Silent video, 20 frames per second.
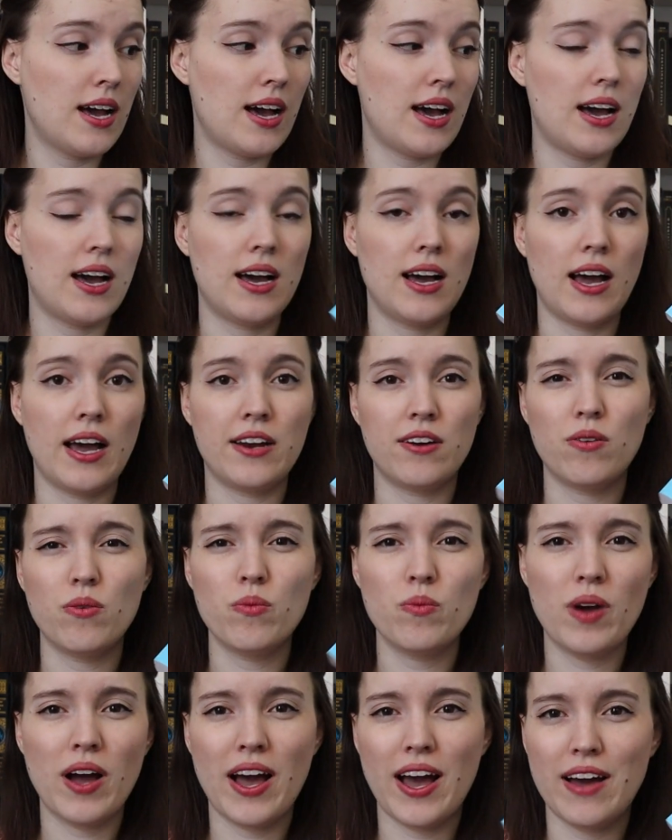Uh, I
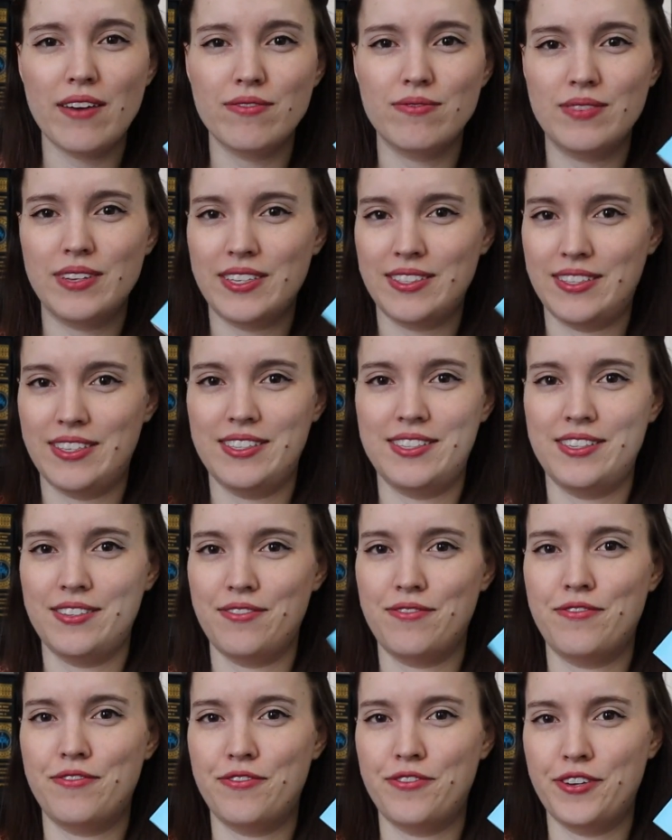don't have, like, these
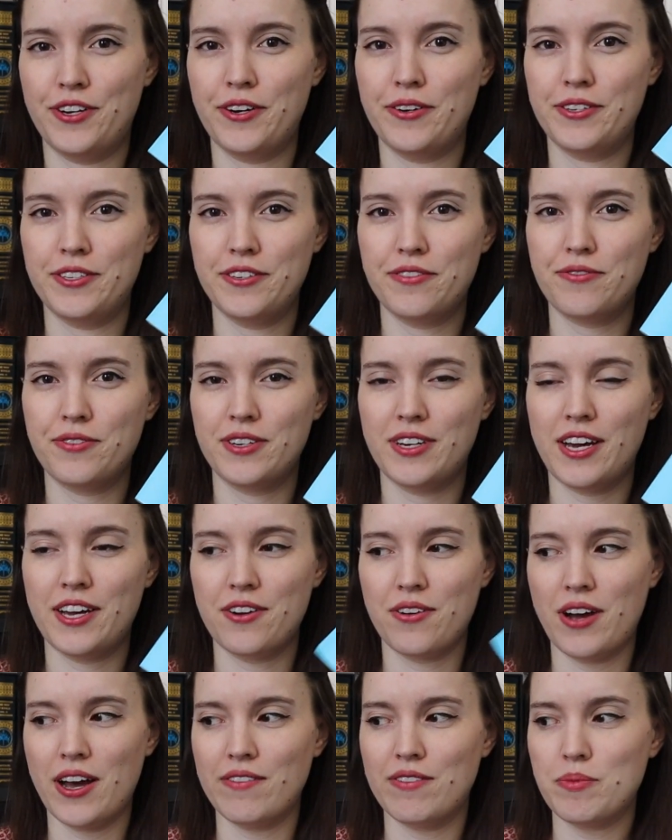are very different. I
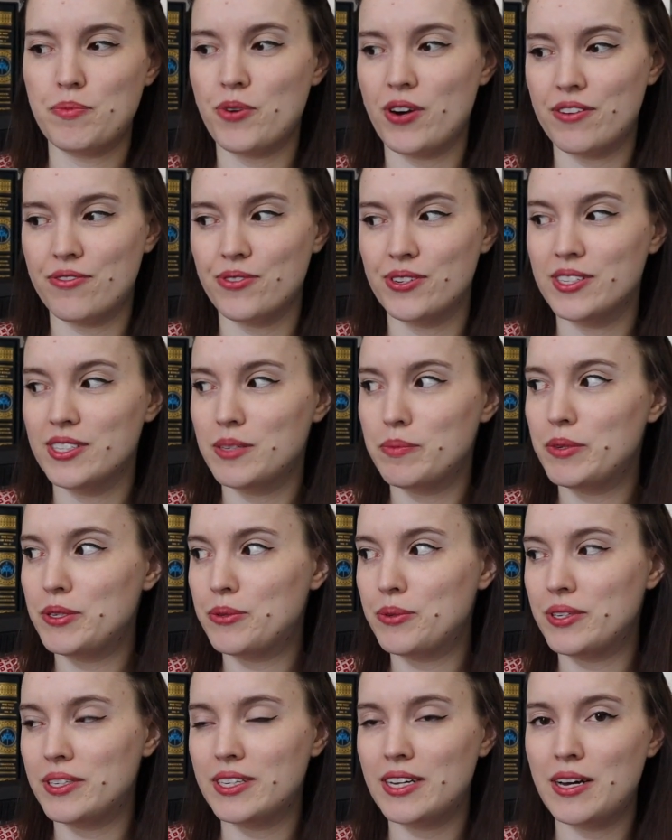don't have a preference
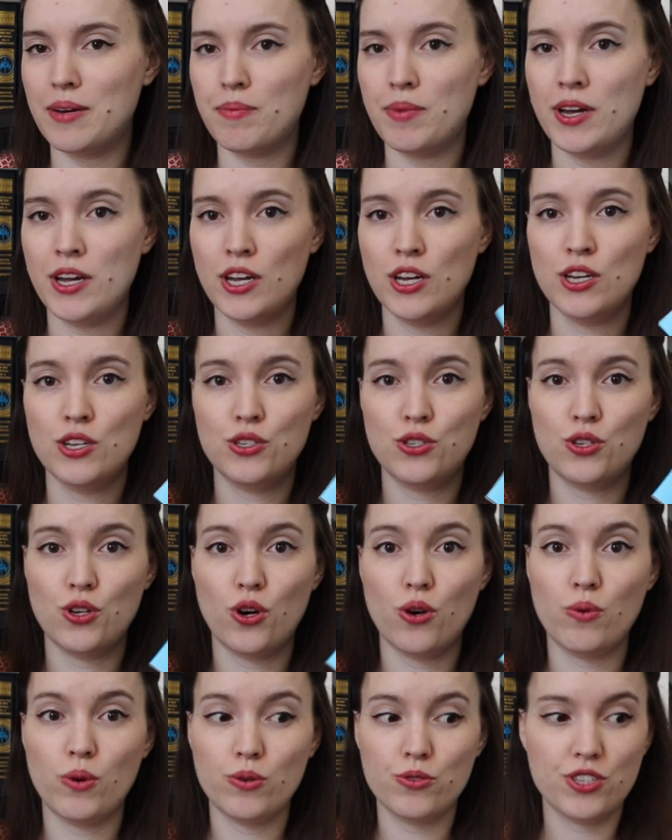between them.
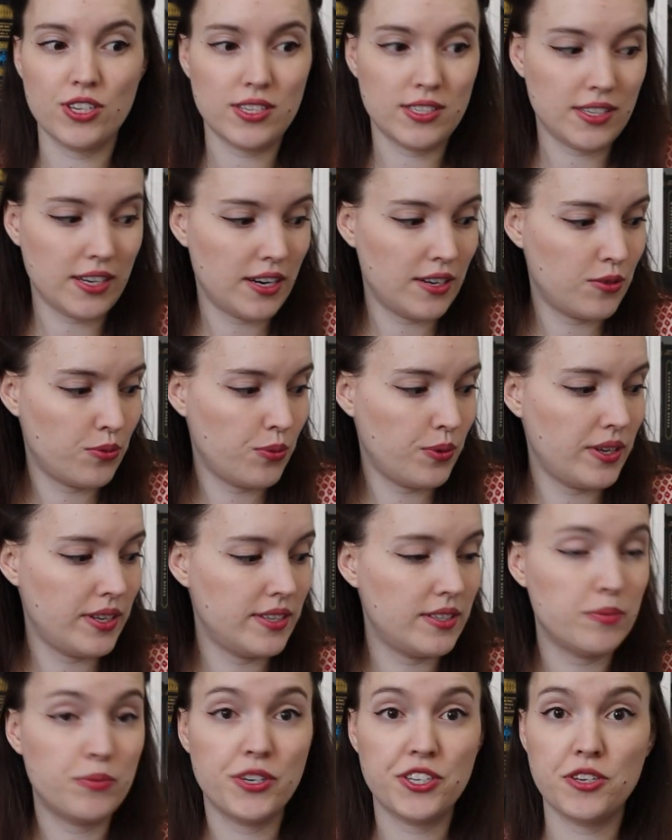So we'll just start
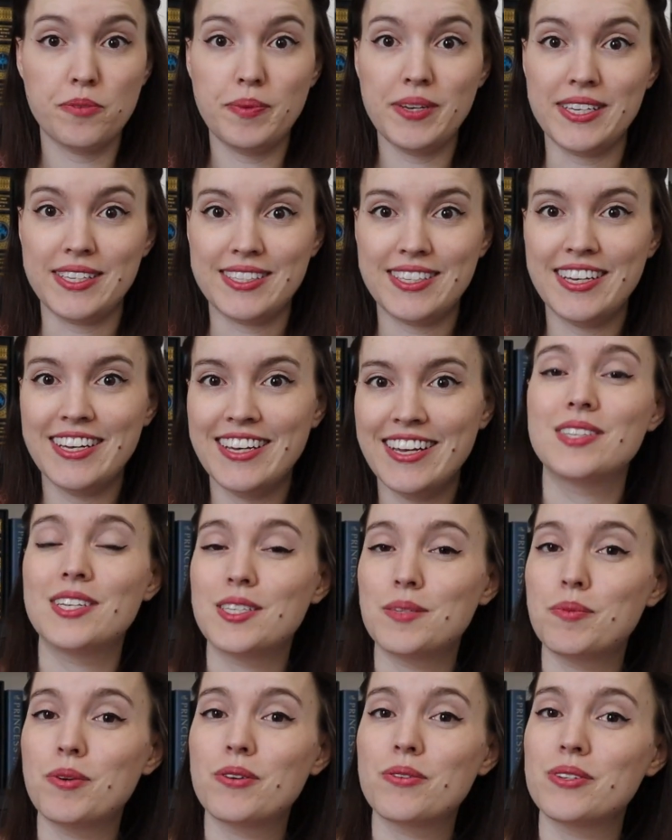with Breach of Peace.
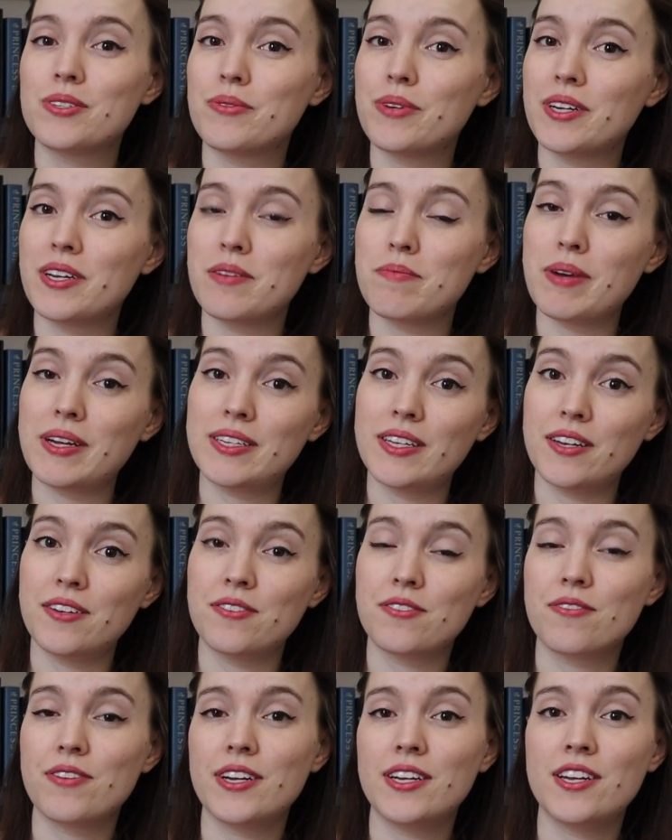This book was written by
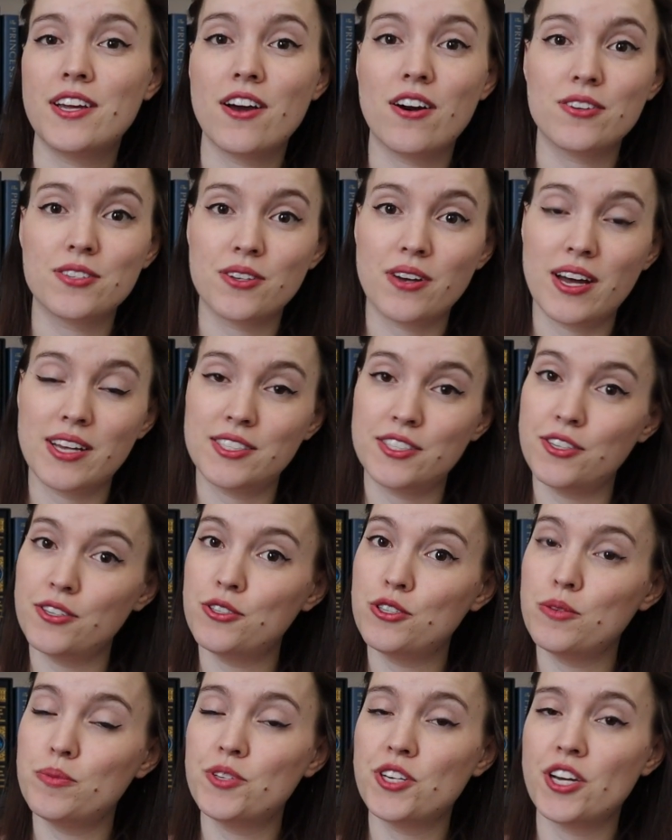Daniel Greene. He also has a YouTube